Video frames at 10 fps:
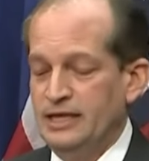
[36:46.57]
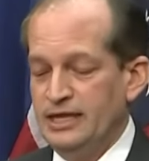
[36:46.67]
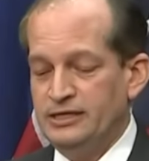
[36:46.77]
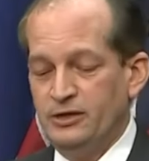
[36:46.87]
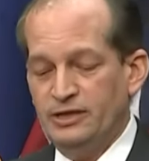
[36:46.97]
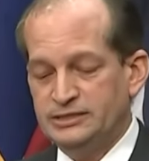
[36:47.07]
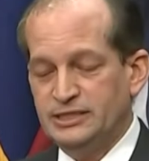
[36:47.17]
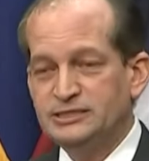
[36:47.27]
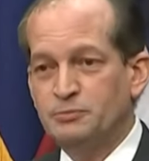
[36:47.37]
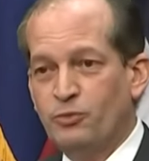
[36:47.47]
And you know,
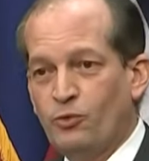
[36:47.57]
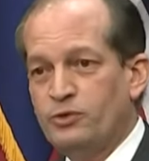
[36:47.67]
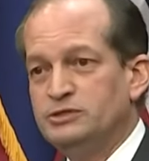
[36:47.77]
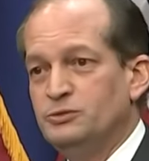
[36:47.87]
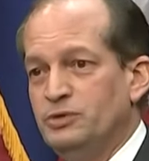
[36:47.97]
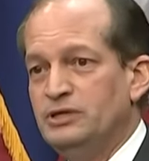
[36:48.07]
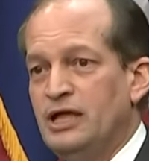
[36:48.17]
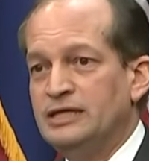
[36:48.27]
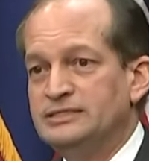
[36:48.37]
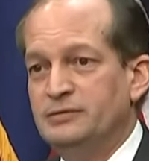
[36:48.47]
it's important to
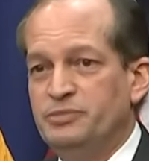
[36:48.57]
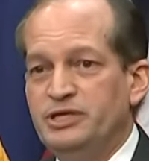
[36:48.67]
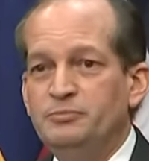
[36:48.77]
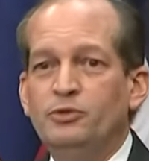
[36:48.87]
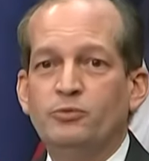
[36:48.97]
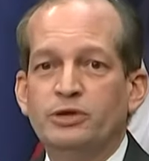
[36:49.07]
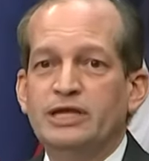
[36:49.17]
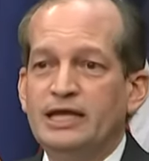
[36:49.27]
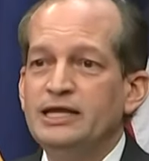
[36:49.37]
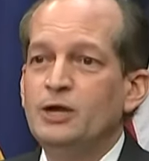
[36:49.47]
realize that people were
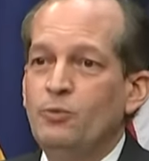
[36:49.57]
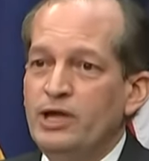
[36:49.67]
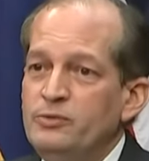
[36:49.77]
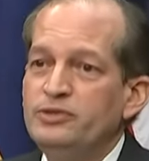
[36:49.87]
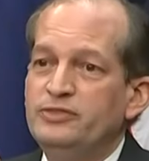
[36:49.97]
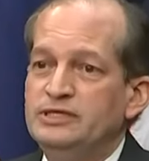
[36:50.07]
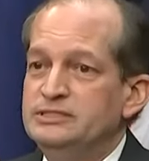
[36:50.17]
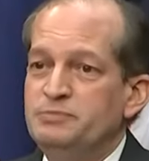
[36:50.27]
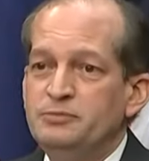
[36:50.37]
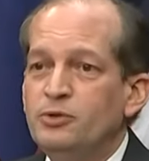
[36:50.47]
getting away with these.
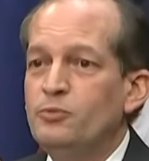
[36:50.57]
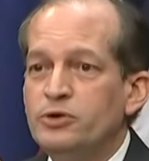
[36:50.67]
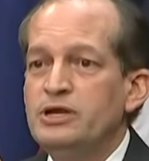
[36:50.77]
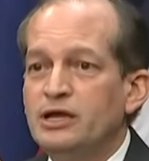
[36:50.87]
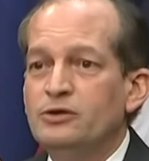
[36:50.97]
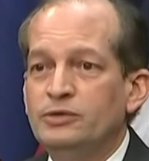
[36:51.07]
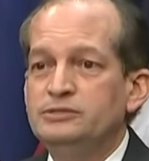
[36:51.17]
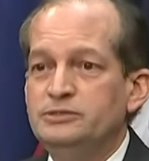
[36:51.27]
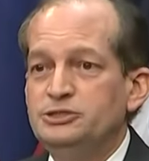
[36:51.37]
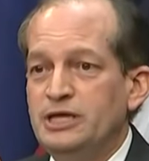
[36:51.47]
People were not going
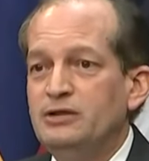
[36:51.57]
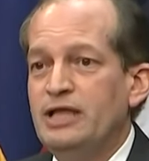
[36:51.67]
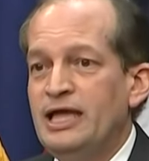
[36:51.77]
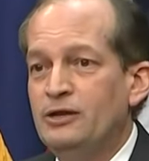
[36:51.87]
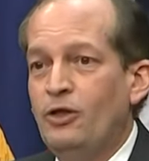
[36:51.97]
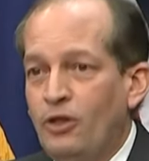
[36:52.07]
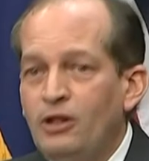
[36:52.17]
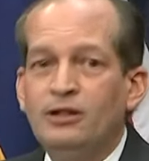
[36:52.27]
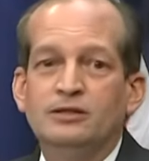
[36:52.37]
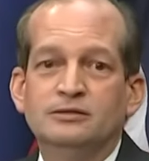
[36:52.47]
to jail at
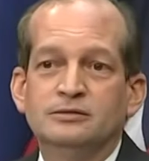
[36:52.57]
all.